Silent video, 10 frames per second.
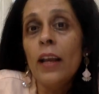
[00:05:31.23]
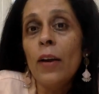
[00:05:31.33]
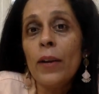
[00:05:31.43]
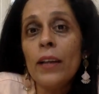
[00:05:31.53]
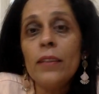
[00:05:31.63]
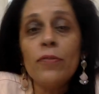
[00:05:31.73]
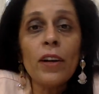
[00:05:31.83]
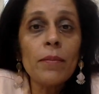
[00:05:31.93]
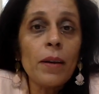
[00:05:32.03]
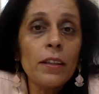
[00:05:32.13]
Okay, the
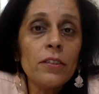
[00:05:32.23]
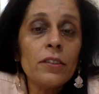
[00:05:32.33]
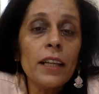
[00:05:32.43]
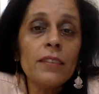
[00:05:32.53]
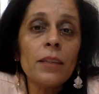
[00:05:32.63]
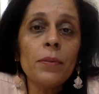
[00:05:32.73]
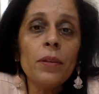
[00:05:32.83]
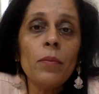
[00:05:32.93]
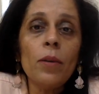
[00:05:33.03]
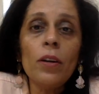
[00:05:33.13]
fund manager gets up in
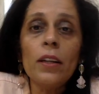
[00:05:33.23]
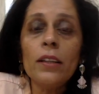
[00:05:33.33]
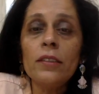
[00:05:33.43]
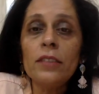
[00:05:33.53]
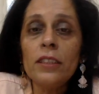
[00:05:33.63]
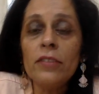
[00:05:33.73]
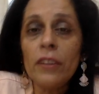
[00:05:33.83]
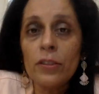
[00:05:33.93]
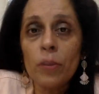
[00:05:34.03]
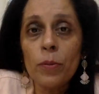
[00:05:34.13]
the morning, sees
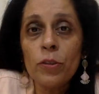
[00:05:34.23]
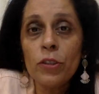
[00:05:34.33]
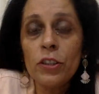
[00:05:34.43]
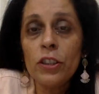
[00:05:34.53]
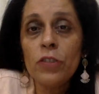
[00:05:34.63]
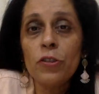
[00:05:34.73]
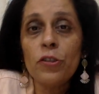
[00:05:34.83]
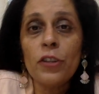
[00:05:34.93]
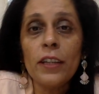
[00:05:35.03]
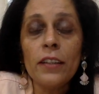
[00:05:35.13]
various opportunities to
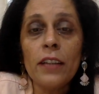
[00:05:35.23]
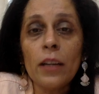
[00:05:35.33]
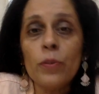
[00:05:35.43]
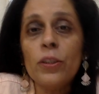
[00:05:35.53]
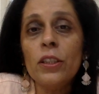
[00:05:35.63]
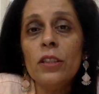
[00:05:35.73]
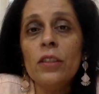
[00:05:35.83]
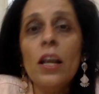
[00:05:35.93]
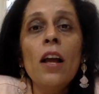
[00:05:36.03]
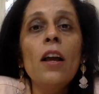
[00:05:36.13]
trade in equities,